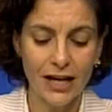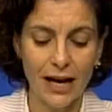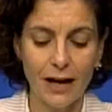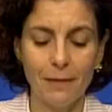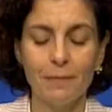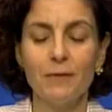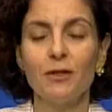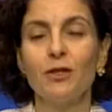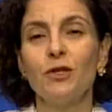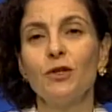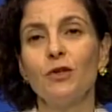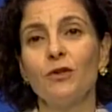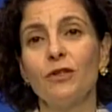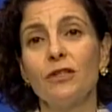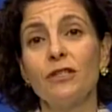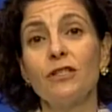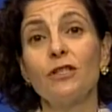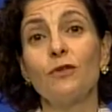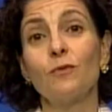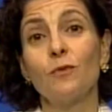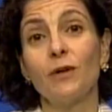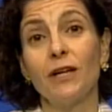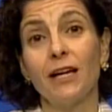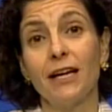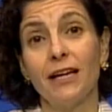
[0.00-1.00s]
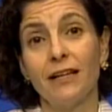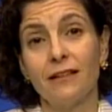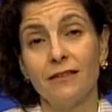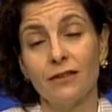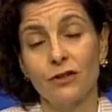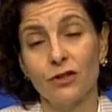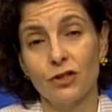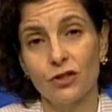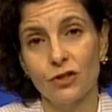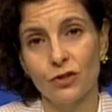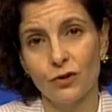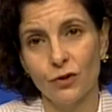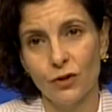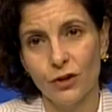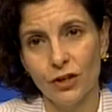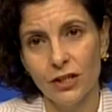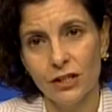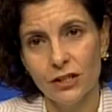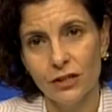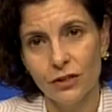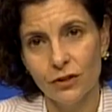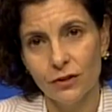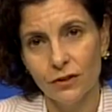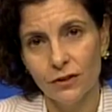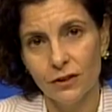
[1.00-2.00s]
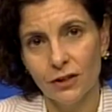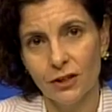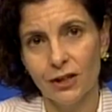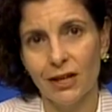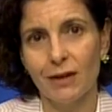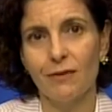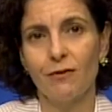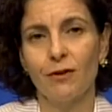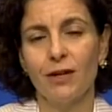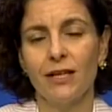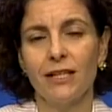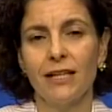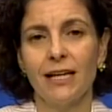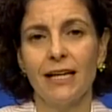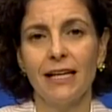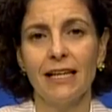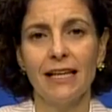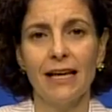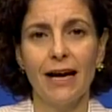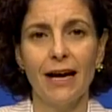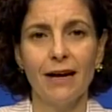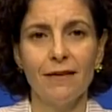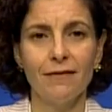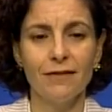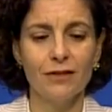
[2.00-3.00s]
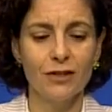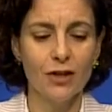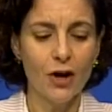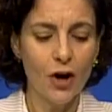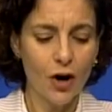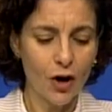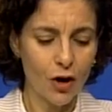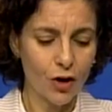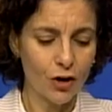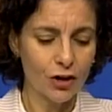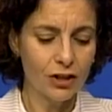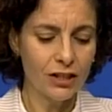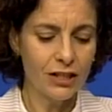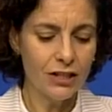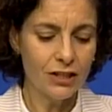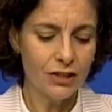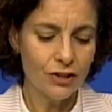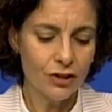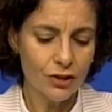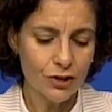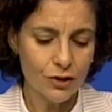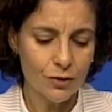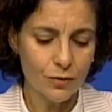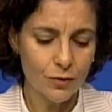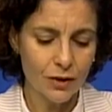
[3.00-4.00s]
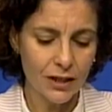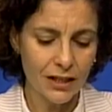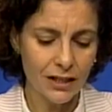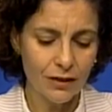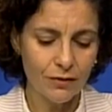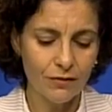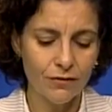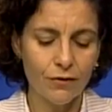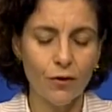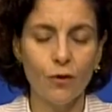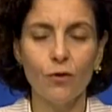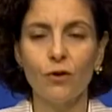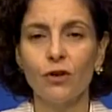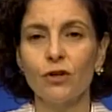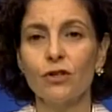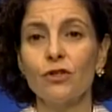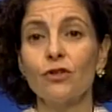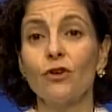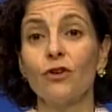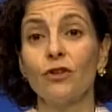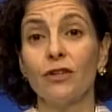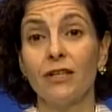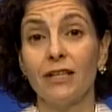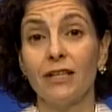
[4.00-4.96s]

help students relate their stories to their everyday lives, or teachers really focus on